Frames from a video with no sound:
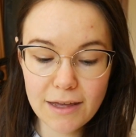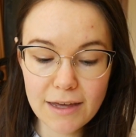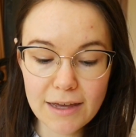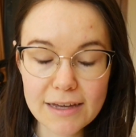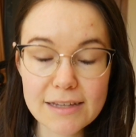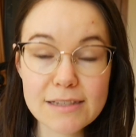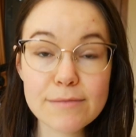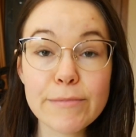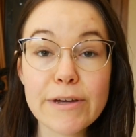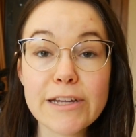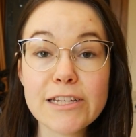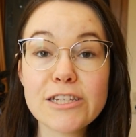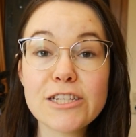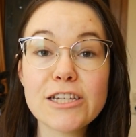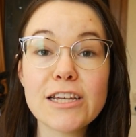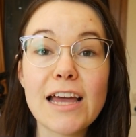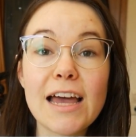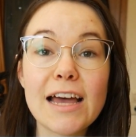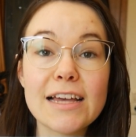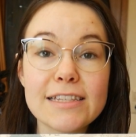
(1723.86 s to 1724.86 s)
As much
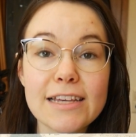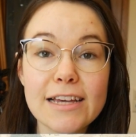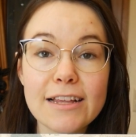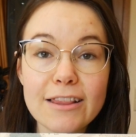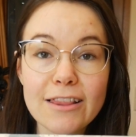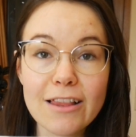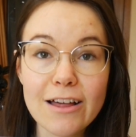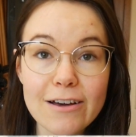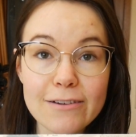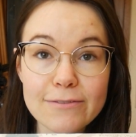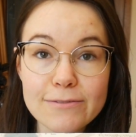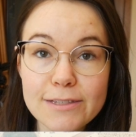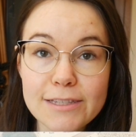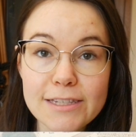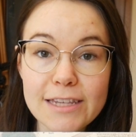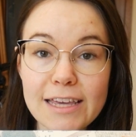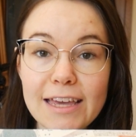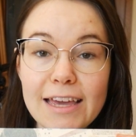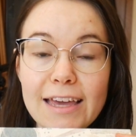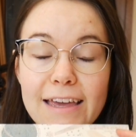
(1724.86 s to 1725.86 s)
as I love
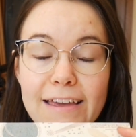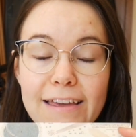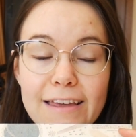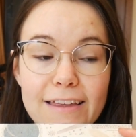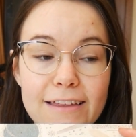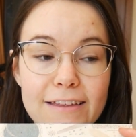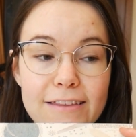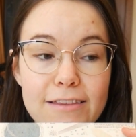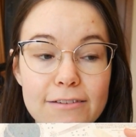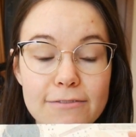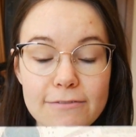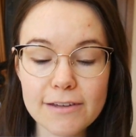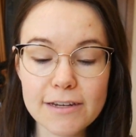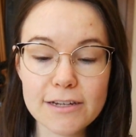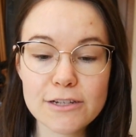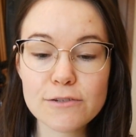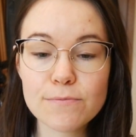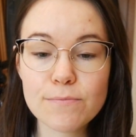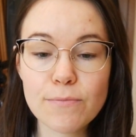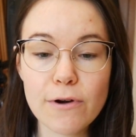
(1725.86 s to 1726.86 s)
seeing the
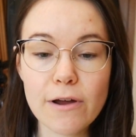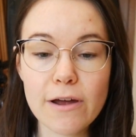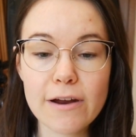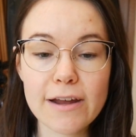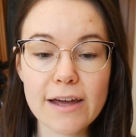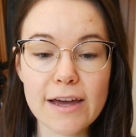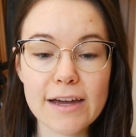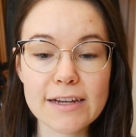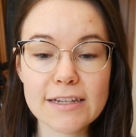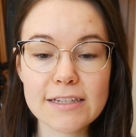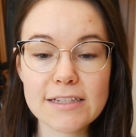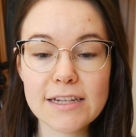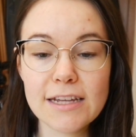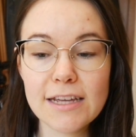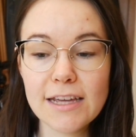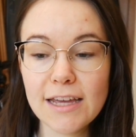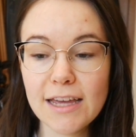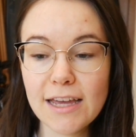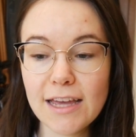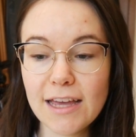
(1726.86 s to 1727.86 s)
finished product,
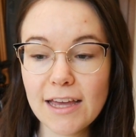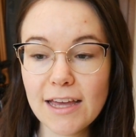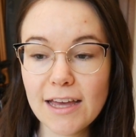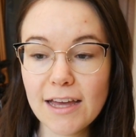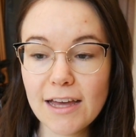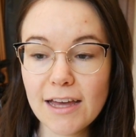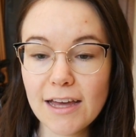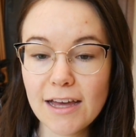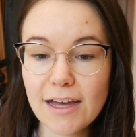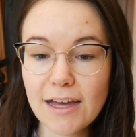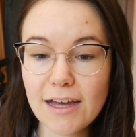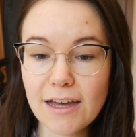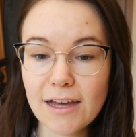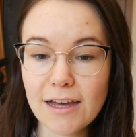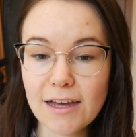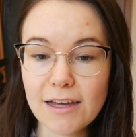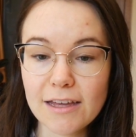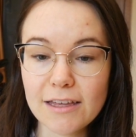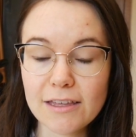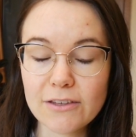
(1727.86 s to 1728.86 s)

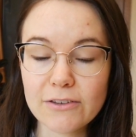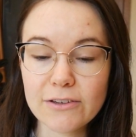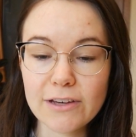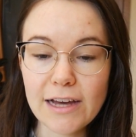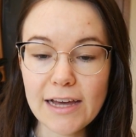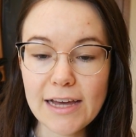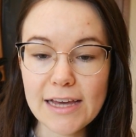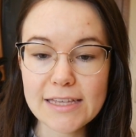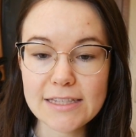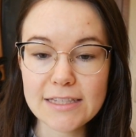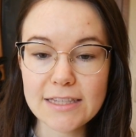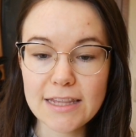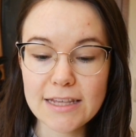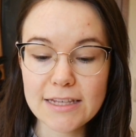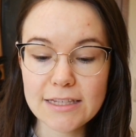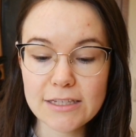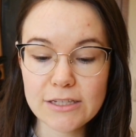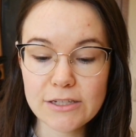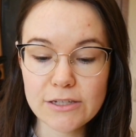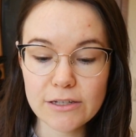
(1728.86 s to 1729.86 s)
you guys,
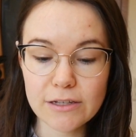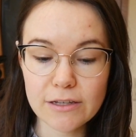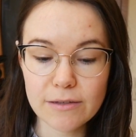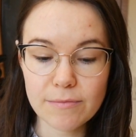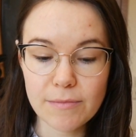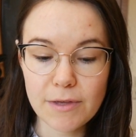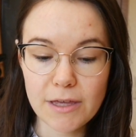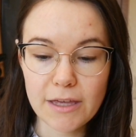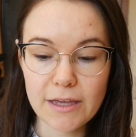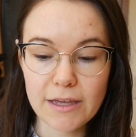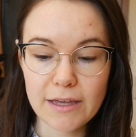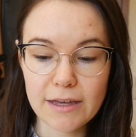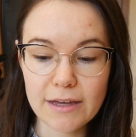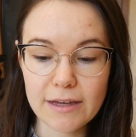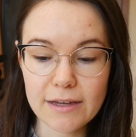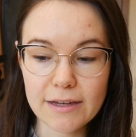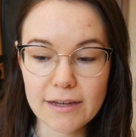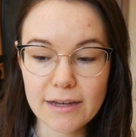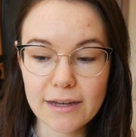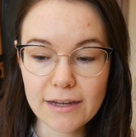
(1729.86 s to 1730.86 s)
this took me
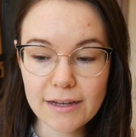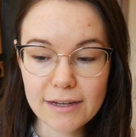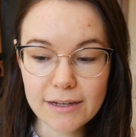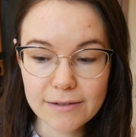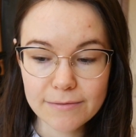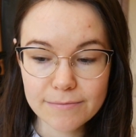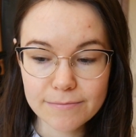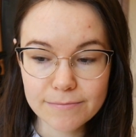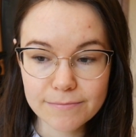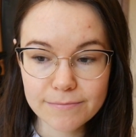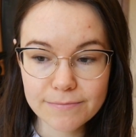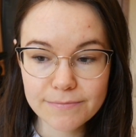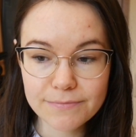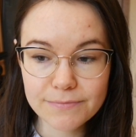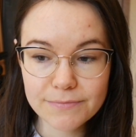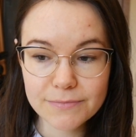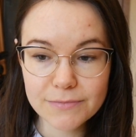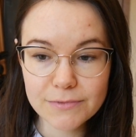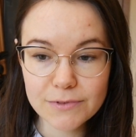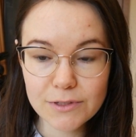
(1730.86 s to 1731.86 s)

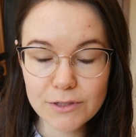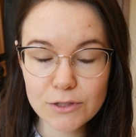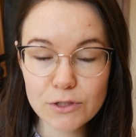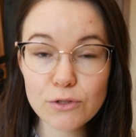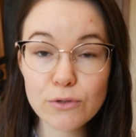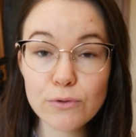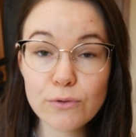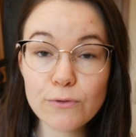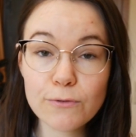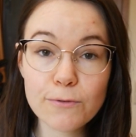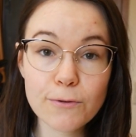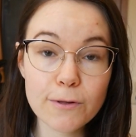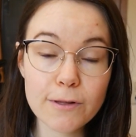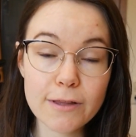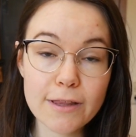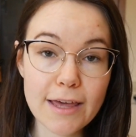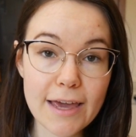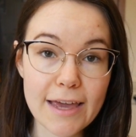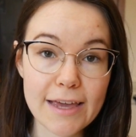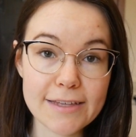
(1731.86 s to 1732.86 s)
2 full
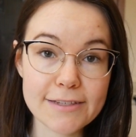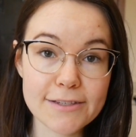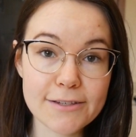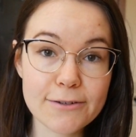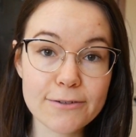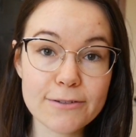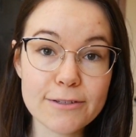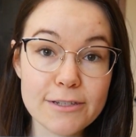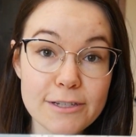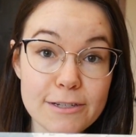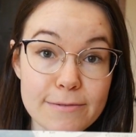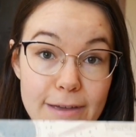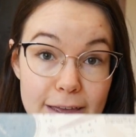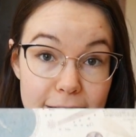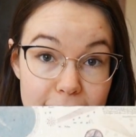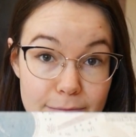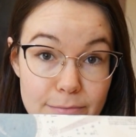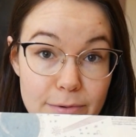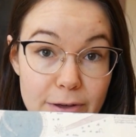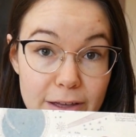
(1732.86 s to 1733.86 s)
days only to make
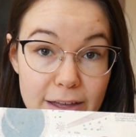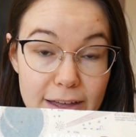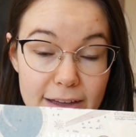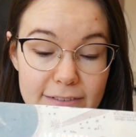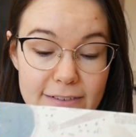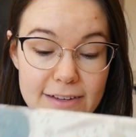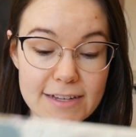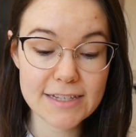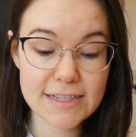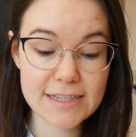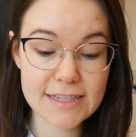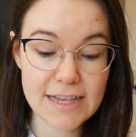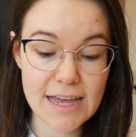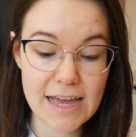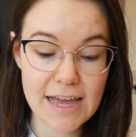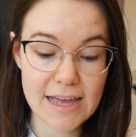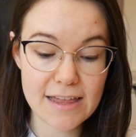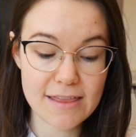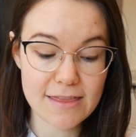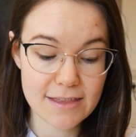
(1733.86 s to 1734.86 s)
the book covers
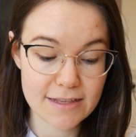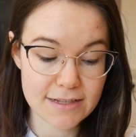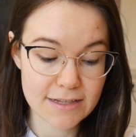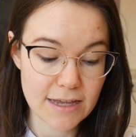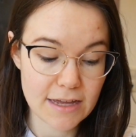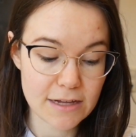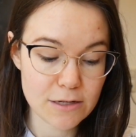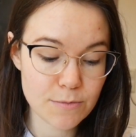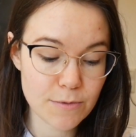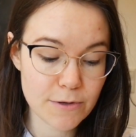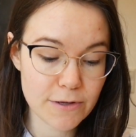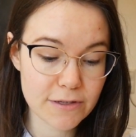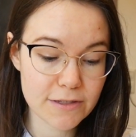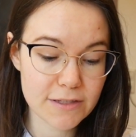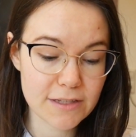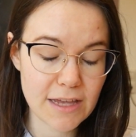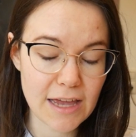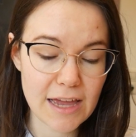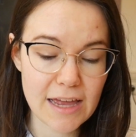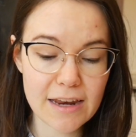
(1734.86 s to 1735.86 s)
and the sketchbooks,
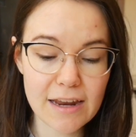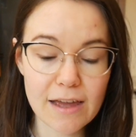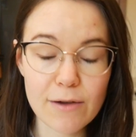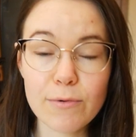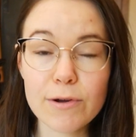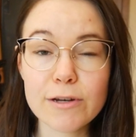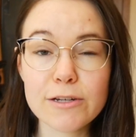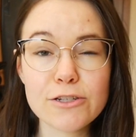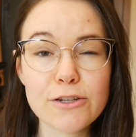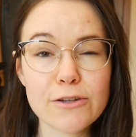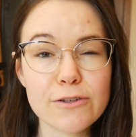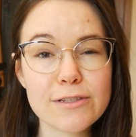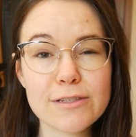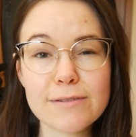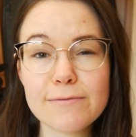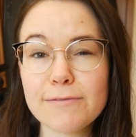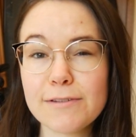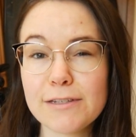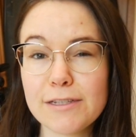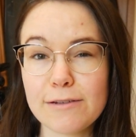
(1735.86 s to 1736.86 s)
and I want to show you
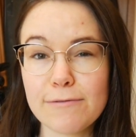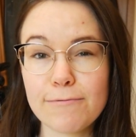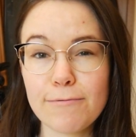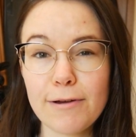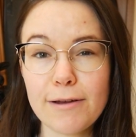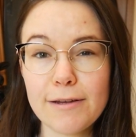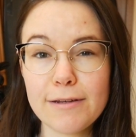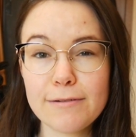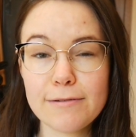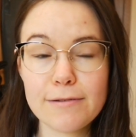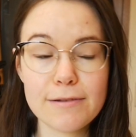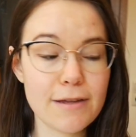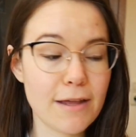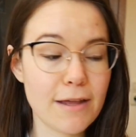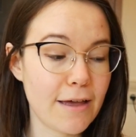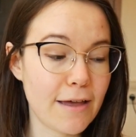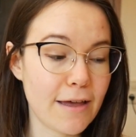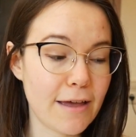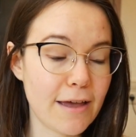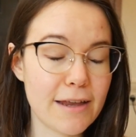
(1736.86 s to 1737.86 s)
something different
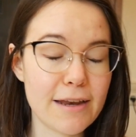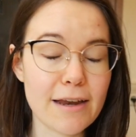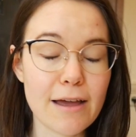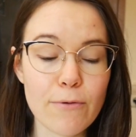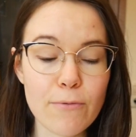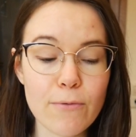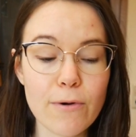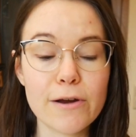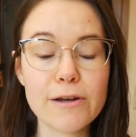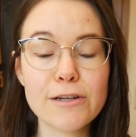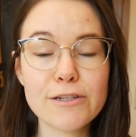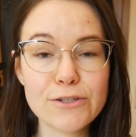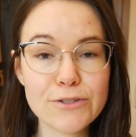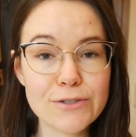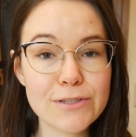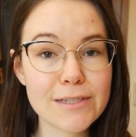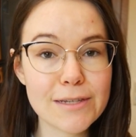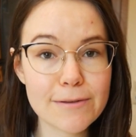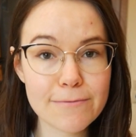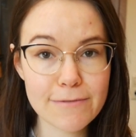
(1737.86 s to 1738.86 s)
and I want to do
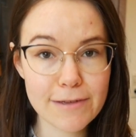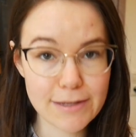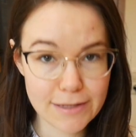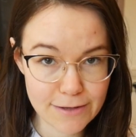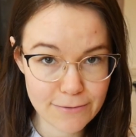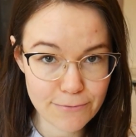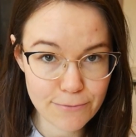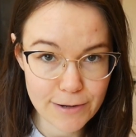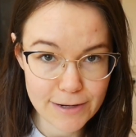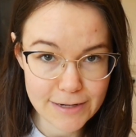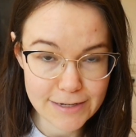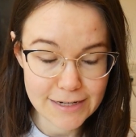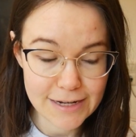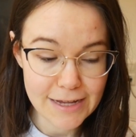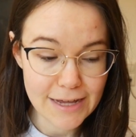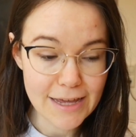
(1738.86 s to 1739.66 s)
something different.